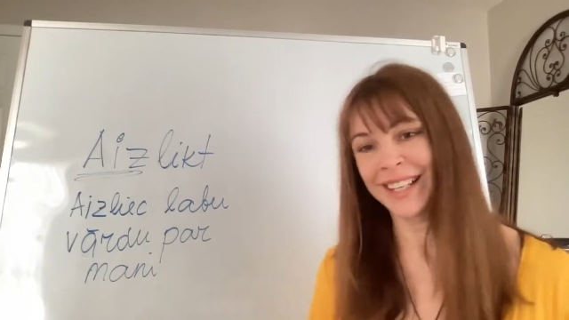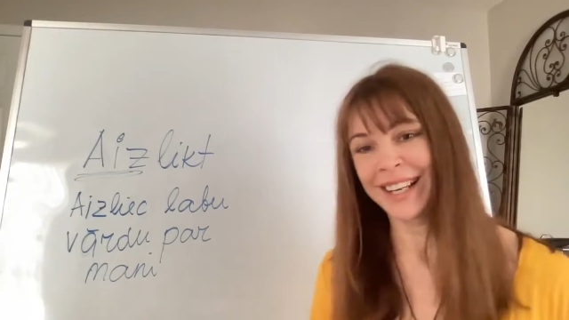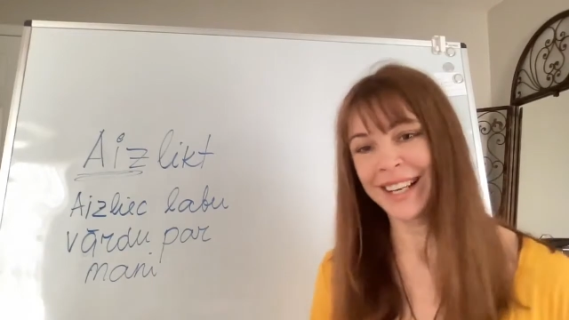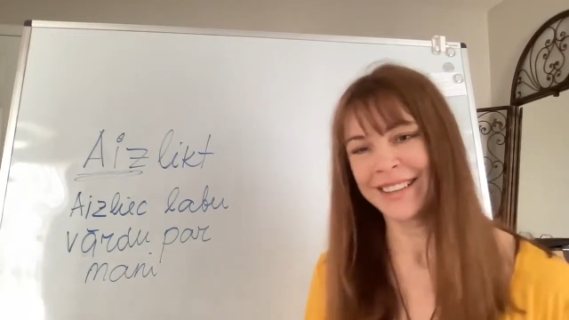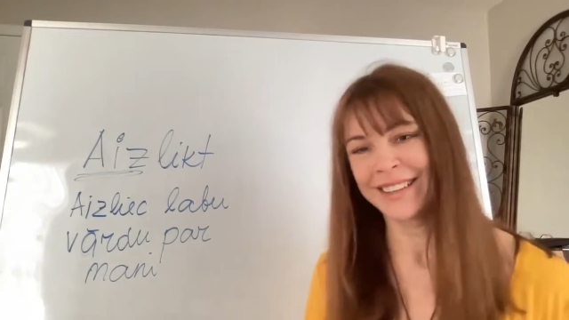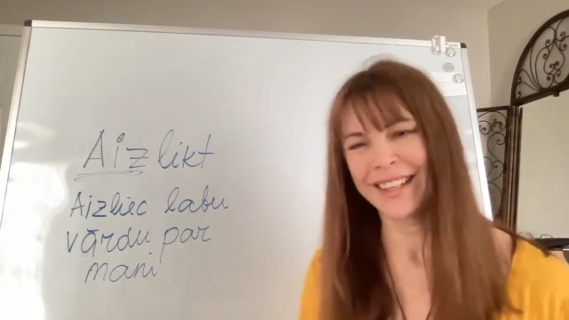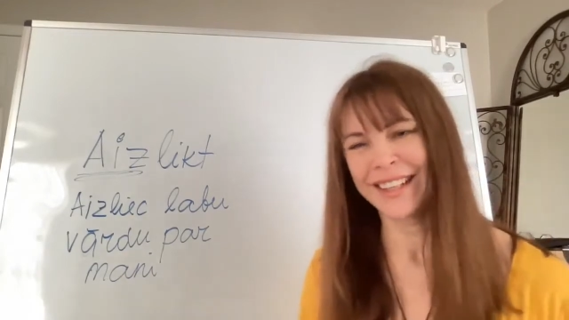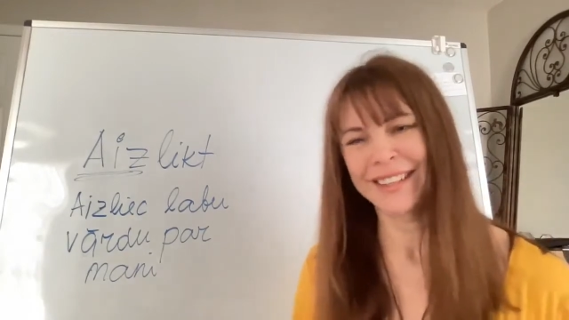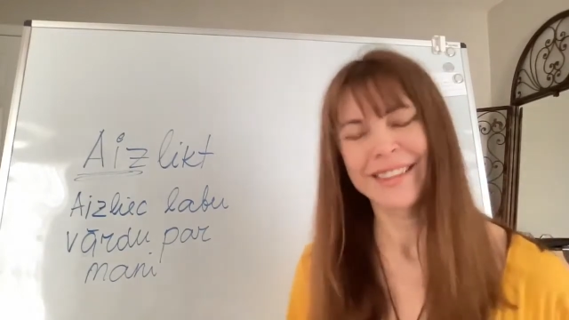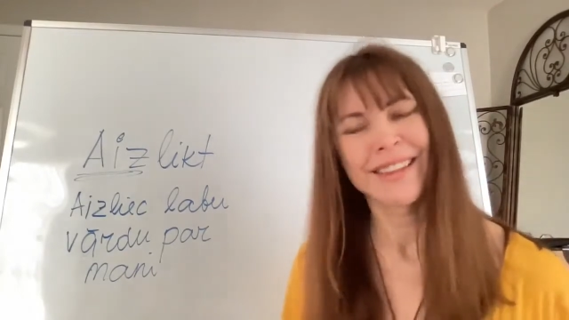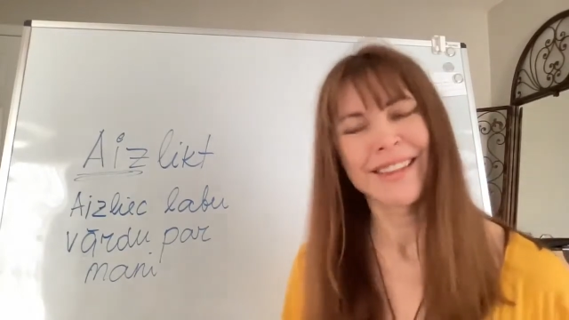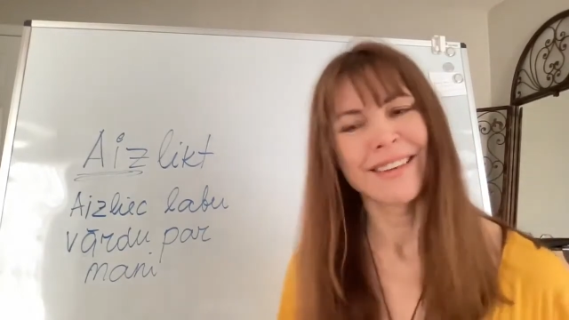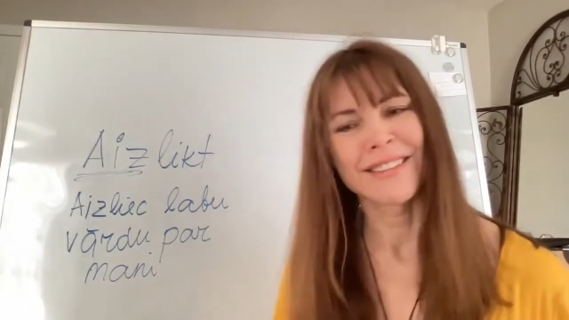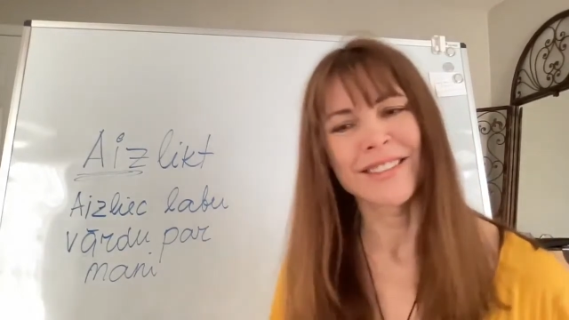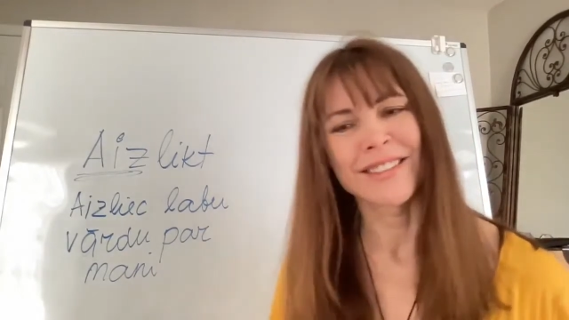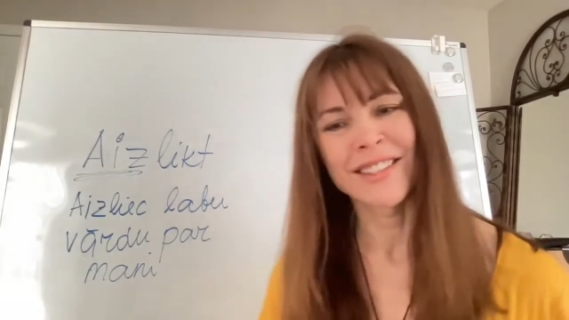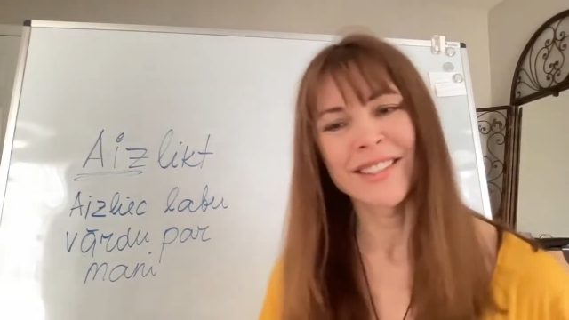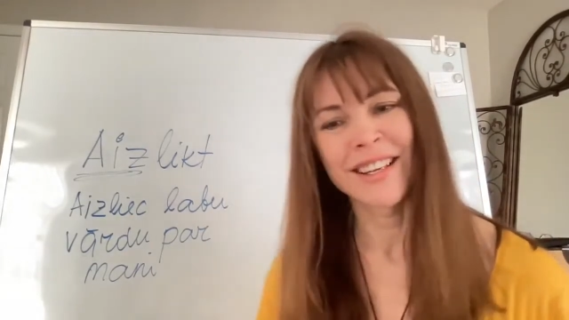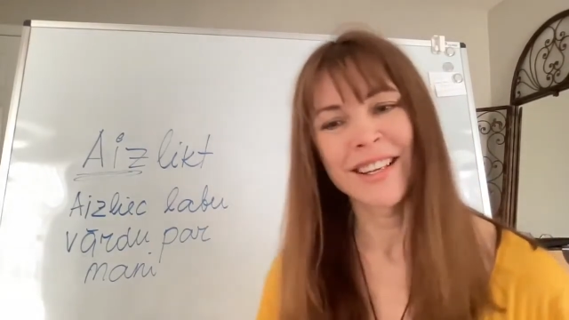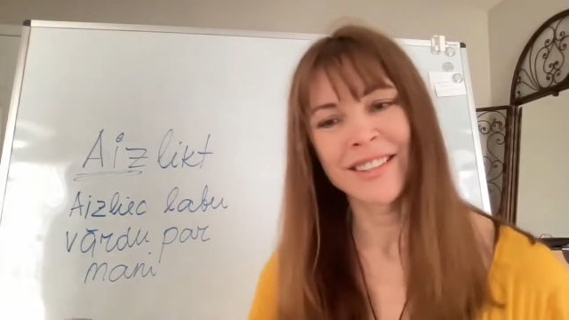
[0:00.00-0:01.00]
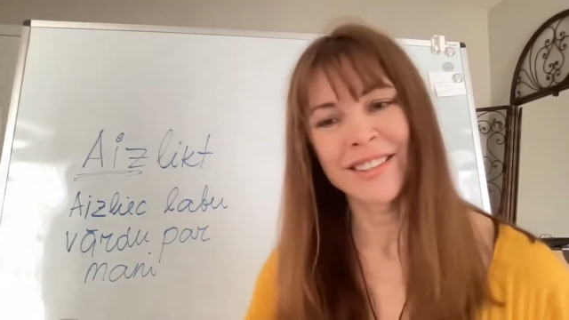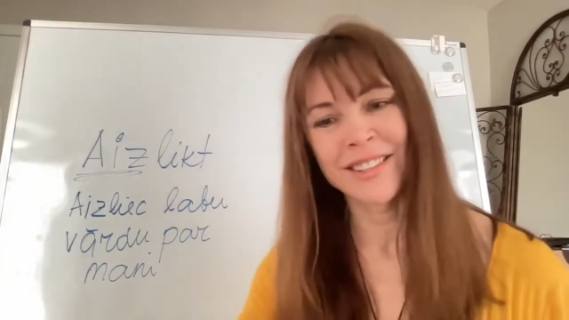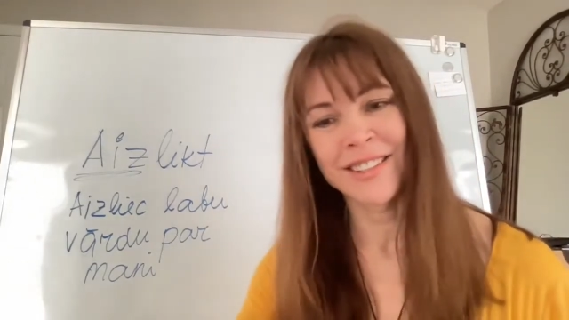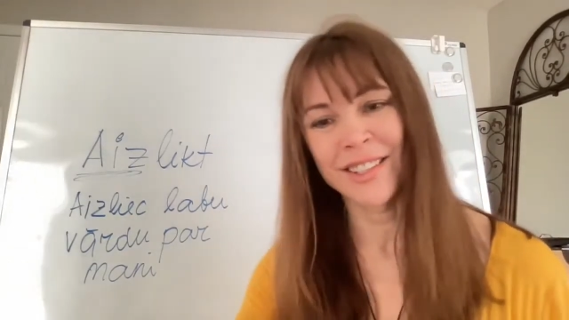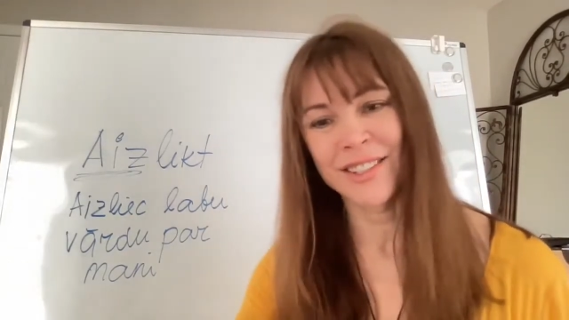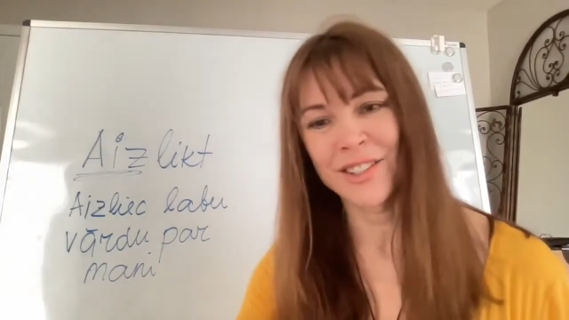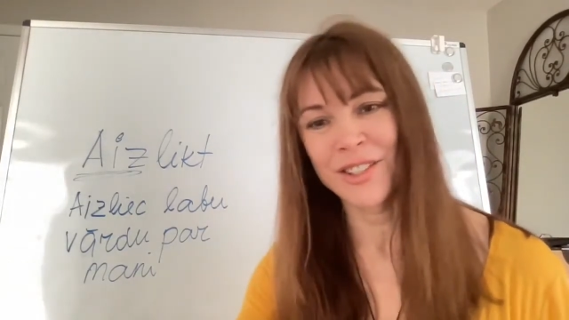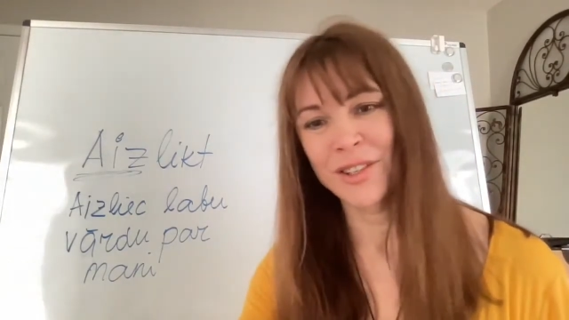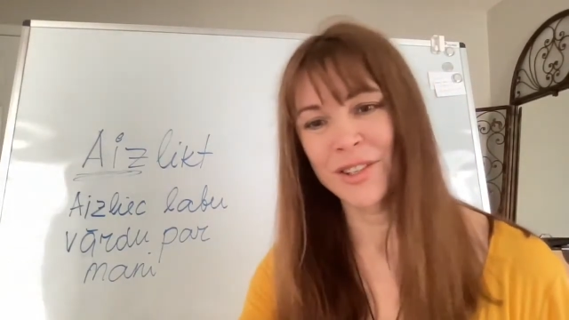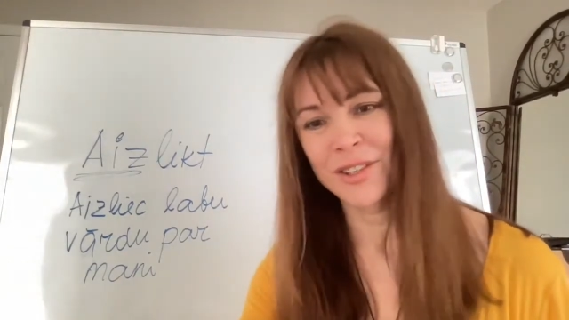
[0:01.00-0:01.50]
I think there's
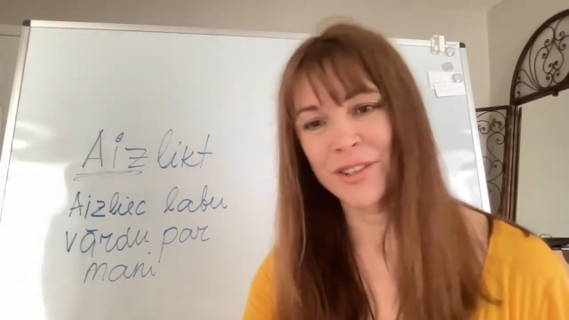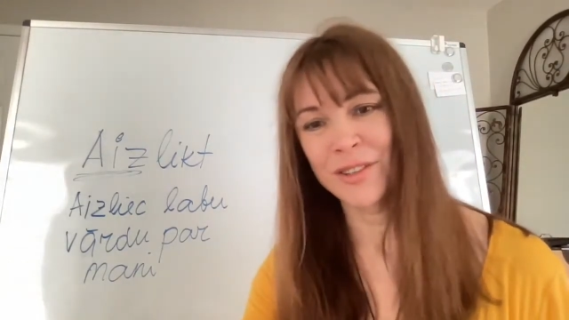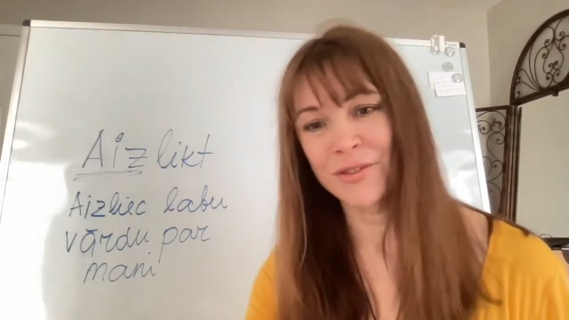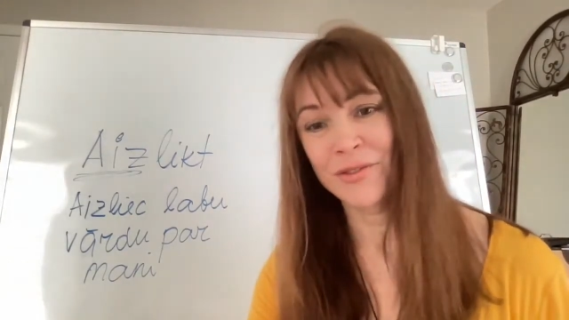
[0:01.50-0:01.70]
such a